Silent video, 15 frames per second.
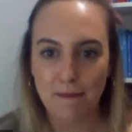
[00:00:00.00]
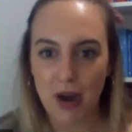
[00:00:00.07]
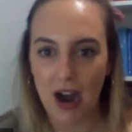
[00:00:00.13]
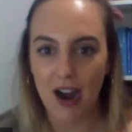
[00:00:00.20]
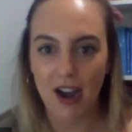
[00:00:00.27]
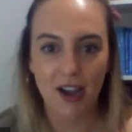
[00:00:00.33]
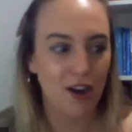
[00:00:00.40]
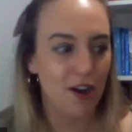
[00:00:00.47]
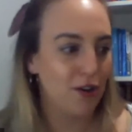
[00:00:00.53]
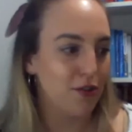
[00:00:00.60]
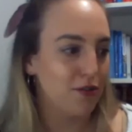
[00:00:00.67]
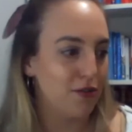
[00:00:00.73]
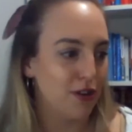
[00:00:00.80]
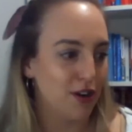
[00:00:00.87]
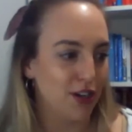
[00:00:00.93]

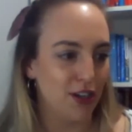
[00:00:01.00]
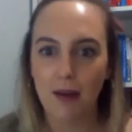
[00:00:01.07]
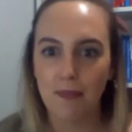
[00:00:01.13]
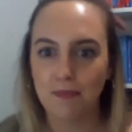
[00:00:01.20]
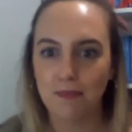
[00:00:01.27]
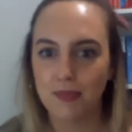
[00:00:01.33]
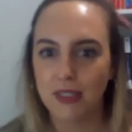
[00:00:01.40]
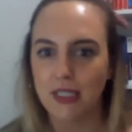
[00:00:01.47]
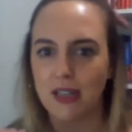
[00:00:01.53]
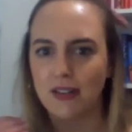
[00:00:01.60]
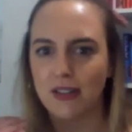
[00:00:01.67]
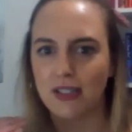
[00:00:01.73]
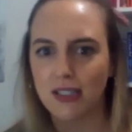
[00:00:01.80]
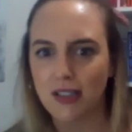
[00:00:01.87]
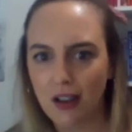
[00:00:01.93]
bio cups
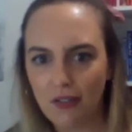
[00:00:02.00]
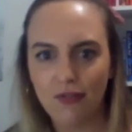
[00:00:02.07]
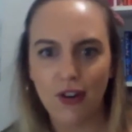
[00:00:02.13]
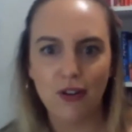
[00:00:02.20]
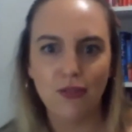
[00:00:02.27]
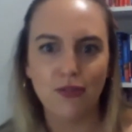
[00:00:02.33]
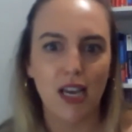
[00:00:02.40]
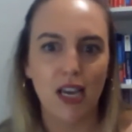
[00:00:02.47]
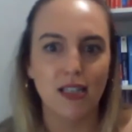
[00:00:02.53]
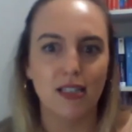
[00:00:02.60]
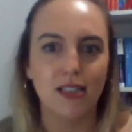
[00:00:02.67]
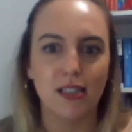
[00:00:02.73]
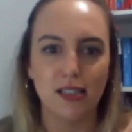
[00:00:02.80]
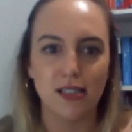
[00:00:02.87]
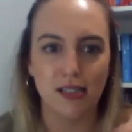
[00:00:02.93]
and cell phone
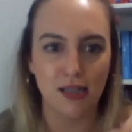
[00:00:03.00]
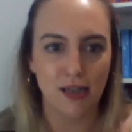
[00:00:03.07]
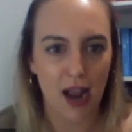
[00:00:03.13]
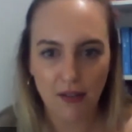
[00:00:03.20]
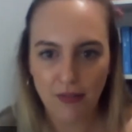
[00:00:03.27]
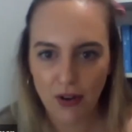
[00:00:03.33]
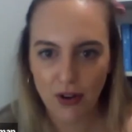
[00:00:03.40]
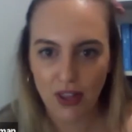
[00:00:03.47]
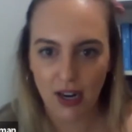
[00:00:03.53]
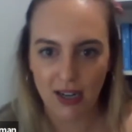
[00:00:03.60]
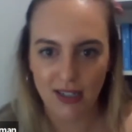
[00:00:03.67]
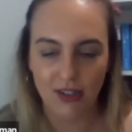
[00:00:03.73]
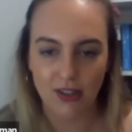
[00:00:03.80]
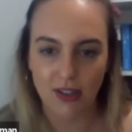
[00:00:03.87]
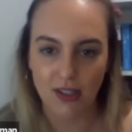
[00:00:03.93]
cases and everything
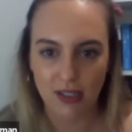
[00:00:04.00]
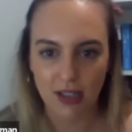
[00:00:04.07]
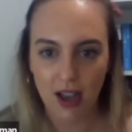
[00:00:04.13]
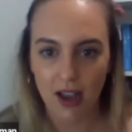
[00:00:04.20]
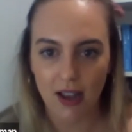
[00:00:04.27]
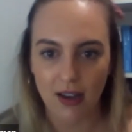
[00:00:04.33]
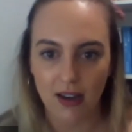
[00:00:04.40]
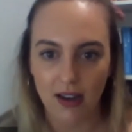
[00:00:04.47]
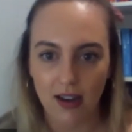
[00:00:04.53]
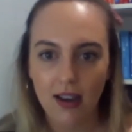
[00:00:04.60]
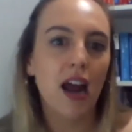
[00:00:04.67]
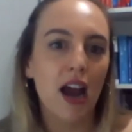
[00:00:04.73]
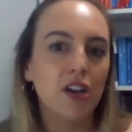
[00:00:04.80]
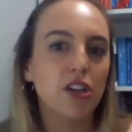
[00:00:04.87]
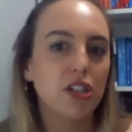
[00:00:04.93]
under the sun, it
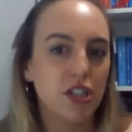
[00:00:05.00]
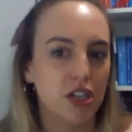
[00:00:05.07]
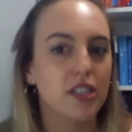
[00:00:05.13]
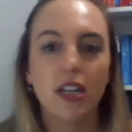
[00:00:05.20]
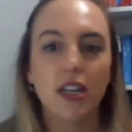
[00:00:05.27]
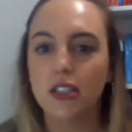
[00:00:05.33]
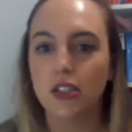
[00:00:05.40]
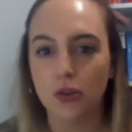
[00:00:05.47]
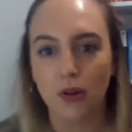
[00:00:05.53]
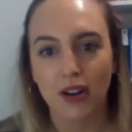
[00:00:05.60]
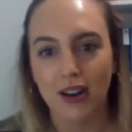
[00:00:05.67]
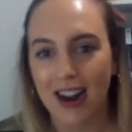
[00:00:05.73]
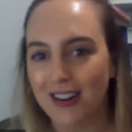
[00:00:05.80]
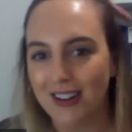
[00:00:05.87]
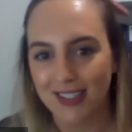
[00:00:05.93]
actually just gets
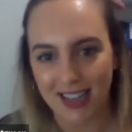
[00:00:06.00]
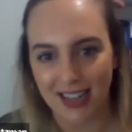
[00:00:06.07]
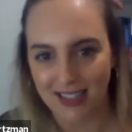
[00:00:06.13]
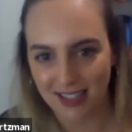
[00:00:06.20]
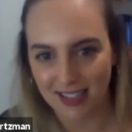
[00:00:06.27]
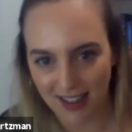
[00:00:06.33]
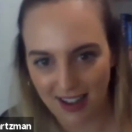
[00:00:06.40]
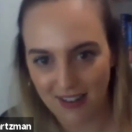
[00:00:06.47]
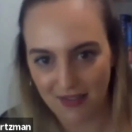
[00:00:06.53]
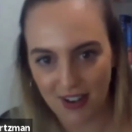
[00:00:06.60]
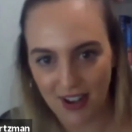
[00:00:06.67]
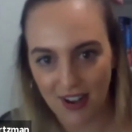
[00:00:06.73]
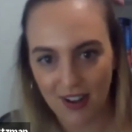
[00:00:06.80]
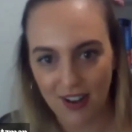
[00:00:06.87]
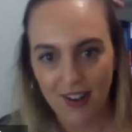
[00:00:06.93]
sorted out and sent to
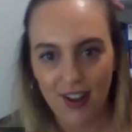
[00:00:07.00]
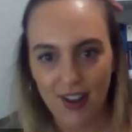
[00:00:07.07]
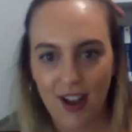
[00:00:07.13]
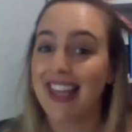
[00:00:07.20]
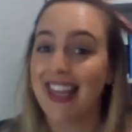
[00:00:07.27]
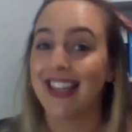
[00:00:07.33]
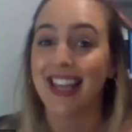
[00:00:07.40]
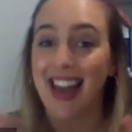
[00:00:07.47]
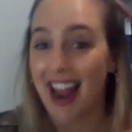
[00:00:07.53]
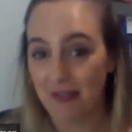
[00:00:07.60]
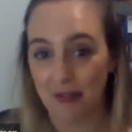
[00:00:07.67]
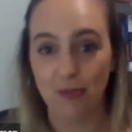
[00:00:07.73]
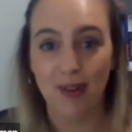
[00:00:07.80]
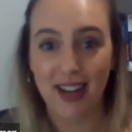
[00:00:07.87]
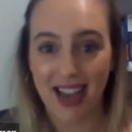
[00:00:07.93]
landfill. I think that
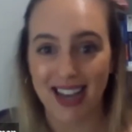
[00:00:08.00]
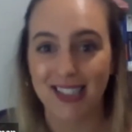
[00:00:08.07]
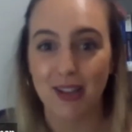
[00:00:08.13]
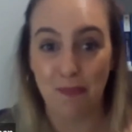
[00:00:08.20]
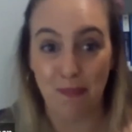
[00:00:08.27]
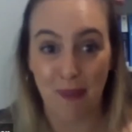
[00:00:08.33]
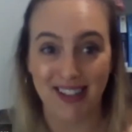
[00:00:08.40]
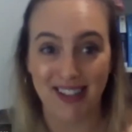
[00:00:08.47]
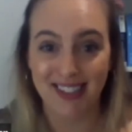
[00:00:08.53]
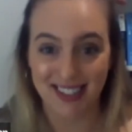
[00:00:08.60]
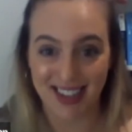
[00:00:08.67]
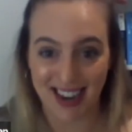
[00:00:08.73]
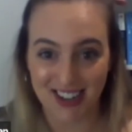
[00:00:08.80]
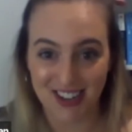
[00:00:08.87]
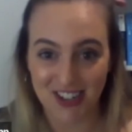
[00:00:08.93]
everybody has the best
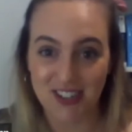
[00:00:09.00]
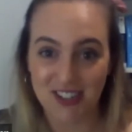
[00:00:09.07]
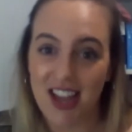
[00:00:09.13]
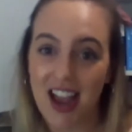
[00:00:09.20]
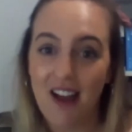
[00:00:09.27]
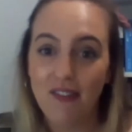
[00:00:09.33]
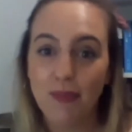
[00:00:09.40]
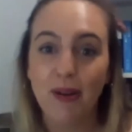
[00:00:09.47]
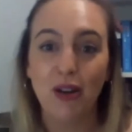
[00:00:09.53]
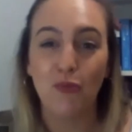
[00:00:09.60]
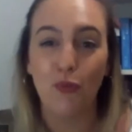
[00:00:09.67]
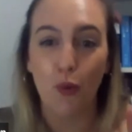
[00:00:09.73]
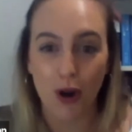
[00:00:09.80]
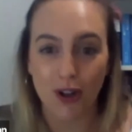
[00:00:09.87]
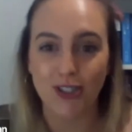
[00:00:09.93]
intentions. Everybody
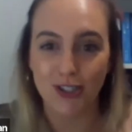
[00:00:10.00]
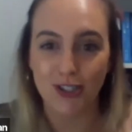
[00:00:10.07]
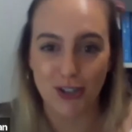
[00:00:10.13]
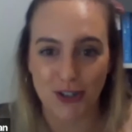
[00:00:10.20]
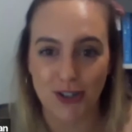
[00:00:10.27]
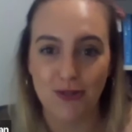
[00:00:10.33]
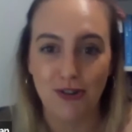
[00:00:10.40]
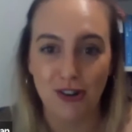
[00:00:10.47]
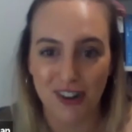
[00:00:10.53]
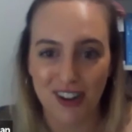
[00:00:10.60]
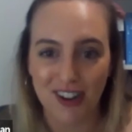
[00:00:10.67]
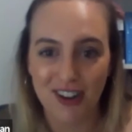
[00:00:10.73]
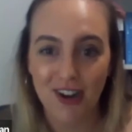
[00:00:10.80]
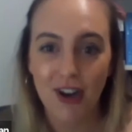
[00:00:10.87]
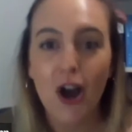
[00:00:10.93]
wants to do
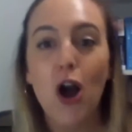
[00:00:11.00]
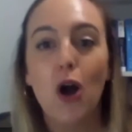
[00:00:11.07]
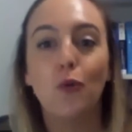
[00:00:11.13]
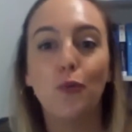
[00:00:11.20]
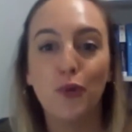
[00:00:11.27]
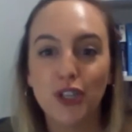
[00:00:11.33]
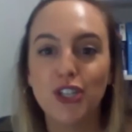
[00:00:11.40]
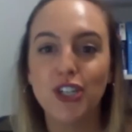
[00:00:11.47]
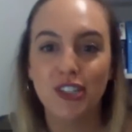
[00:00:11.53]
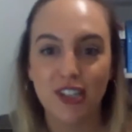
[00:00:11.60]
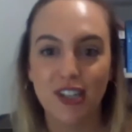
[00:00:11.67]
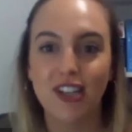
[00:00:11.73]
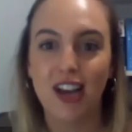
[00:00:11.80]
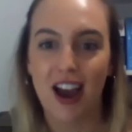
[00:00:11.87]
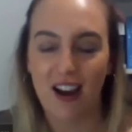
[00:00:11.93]
good. We just
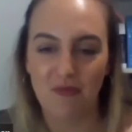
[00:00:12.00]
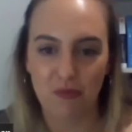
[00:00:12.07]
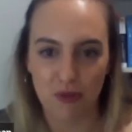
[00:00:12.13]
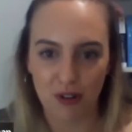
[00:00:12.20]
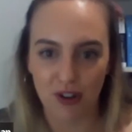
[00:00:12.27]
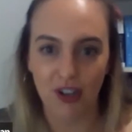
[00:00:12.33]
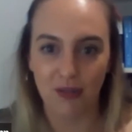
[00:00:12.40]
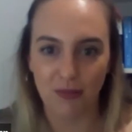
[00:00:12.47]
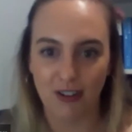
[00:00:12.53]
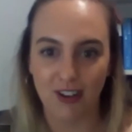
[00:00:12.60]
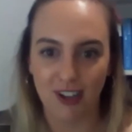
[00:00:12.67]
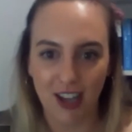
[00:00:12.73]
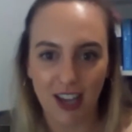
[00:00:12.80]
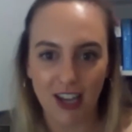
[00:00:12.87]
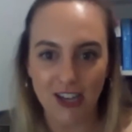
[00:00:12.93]
need to have more
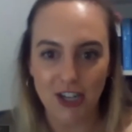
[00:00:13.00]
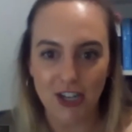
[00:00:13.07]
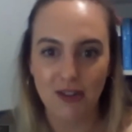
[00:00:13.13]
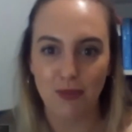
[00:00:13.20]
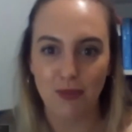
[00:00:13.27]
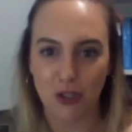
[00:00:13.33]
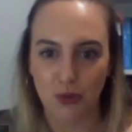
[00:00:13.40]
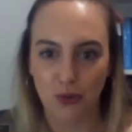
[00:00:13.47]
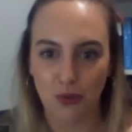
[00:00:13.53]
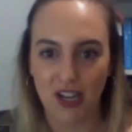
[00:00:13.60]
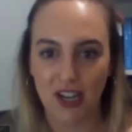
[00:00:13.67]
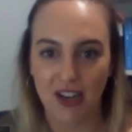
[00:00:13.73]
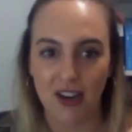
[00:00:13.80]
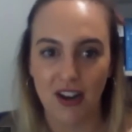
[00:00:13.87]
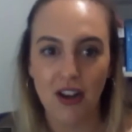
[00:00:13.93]
communication
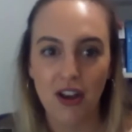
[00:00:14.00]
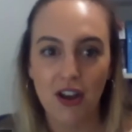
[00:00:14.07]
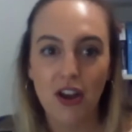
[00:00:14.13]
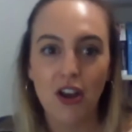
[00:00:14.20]
between